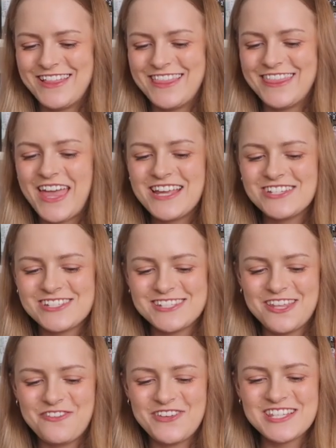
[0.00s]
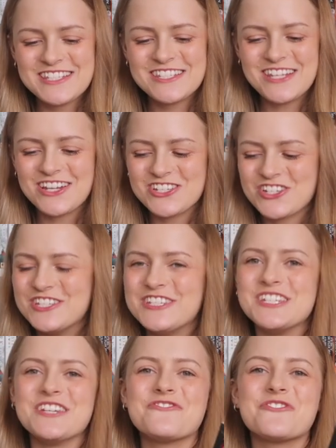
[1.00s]
they just live in such
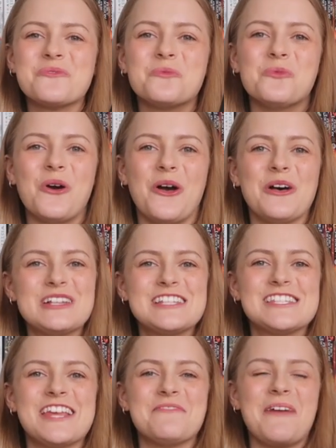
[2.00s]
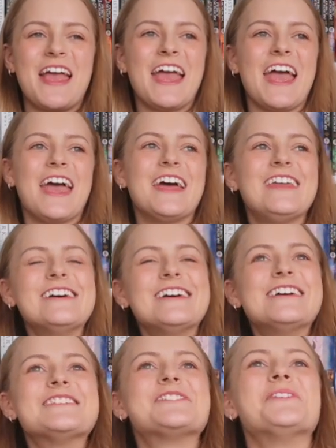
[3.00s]
different worlds in my head.
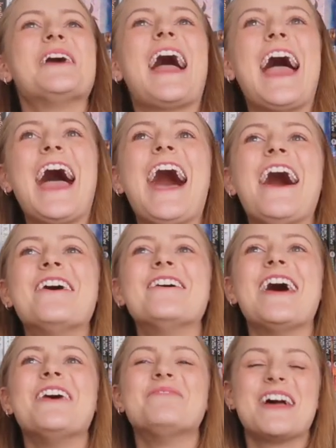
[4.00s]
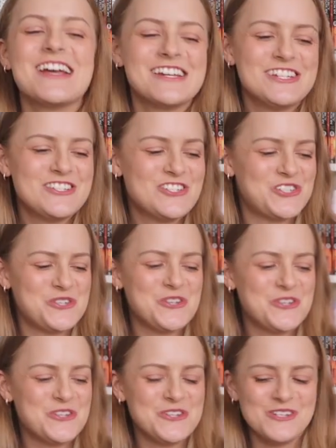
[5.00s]
So how am I gonna
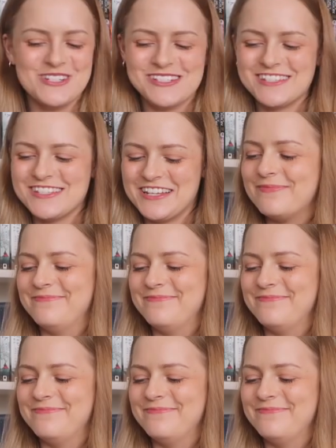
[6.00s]
choose?